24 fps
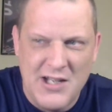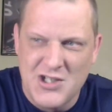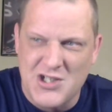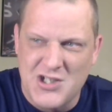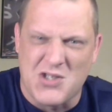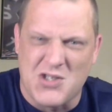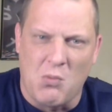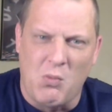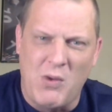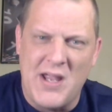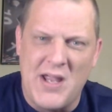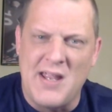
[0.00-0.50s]

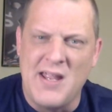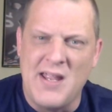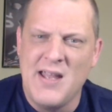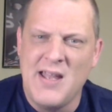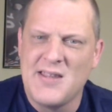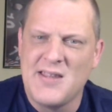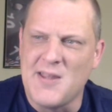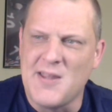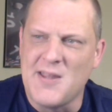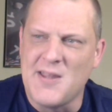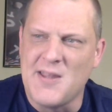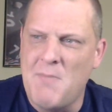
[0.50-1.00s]
just the way
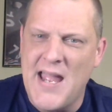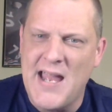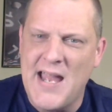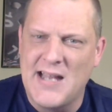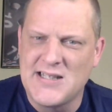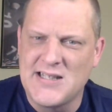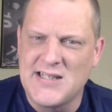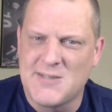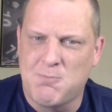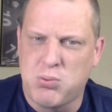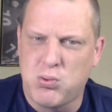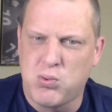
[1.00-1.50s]
the
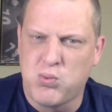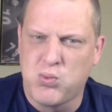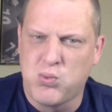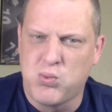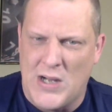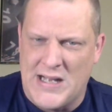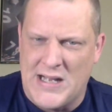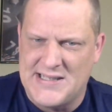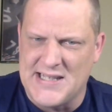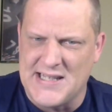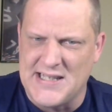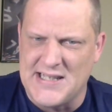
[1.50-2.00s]
man's
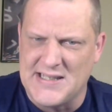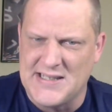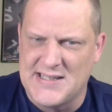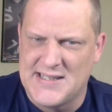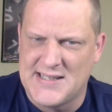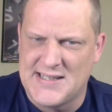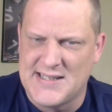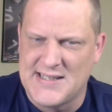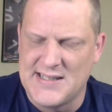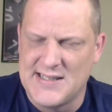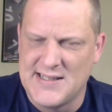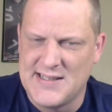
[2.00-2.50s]

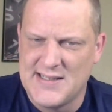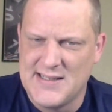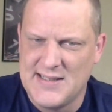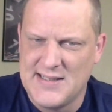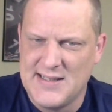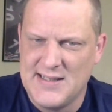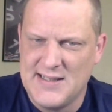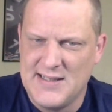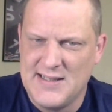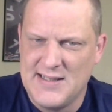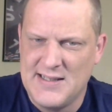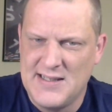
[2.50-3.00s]
presence,
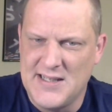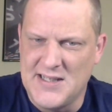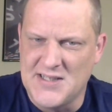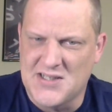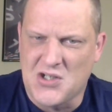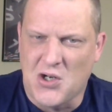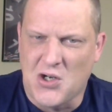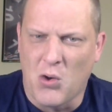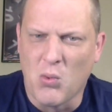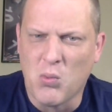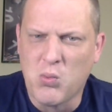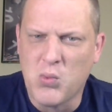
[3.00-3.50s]

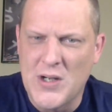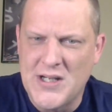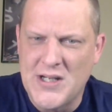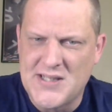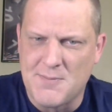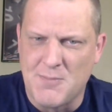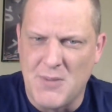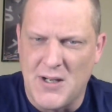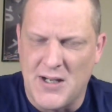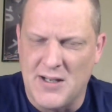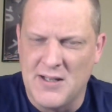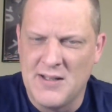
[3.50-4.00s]
his
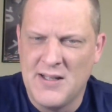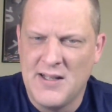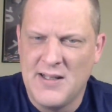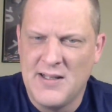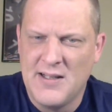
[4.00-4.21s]
charisma,